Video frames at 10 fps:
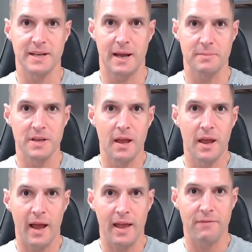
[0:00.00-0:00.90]
times,
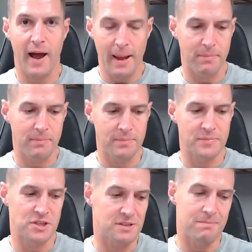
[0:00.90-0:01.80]
if I
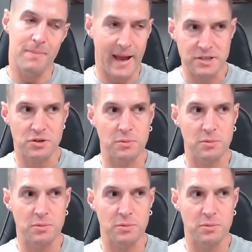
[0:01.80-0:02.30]
just magically